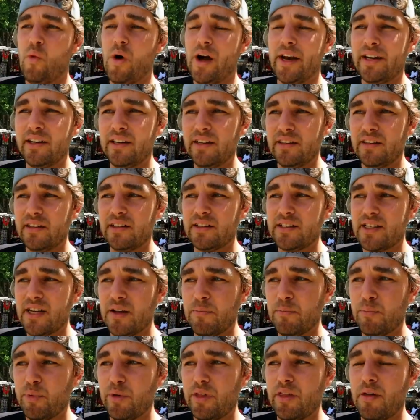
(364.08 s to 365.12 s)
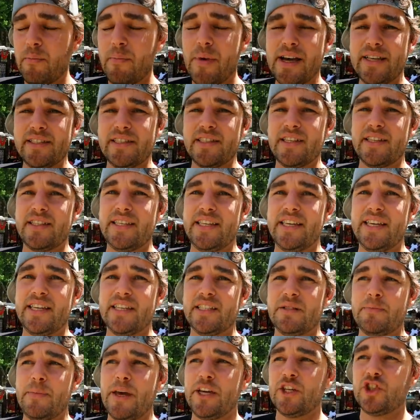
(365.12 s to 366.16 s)
One tip with the My City
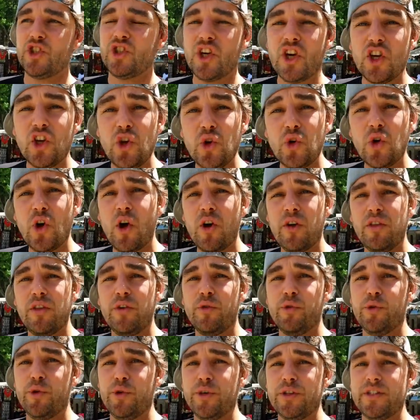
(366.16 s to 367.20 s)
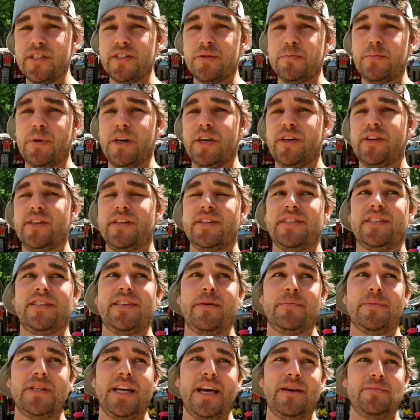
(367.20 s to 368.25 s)
is make sure you know the routes because
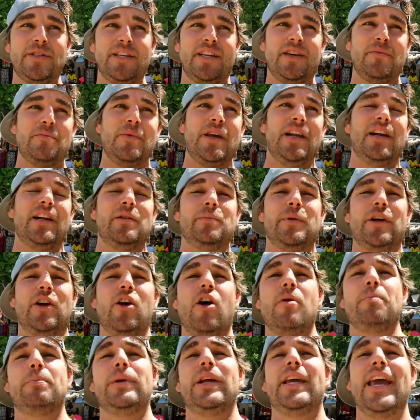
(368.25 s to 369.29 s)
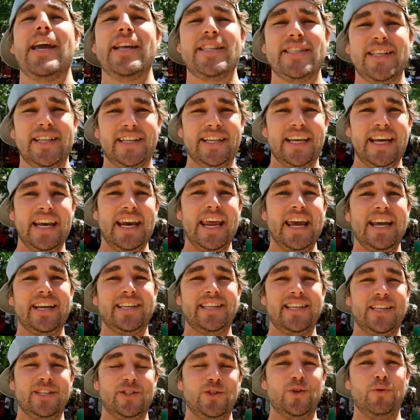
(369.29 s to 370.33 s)
sometimes it can be a little bit complicated
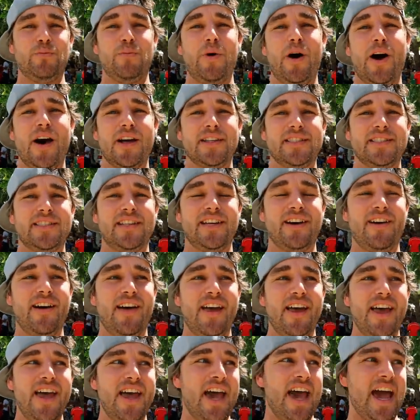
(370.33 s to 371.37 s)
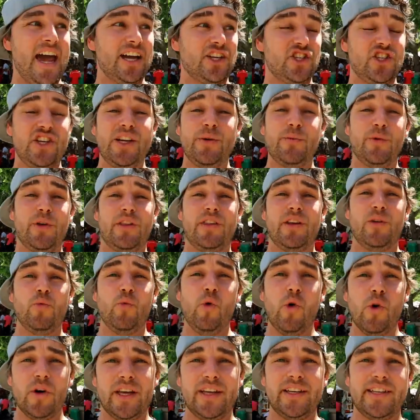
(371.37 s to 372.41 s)
connecting two parts that are actually within
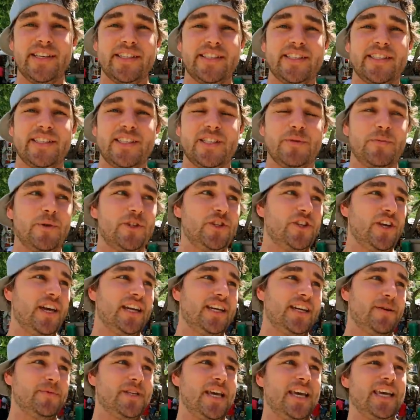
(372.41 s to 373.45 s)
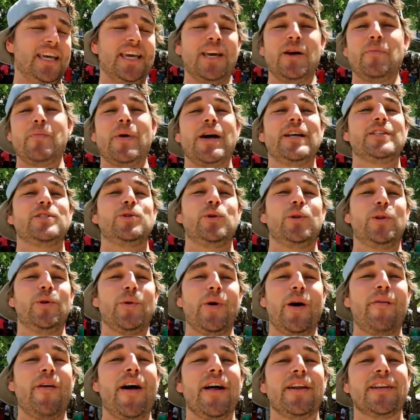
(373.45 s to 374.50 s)
walking distance but you end up taking a bus all the
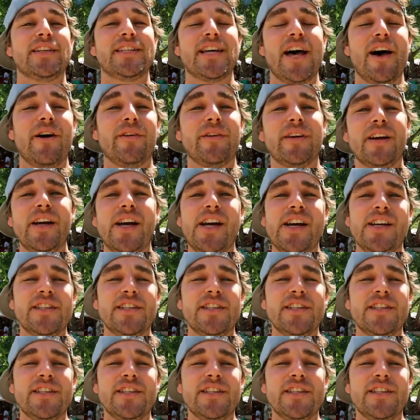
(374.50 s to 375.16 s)
way around town.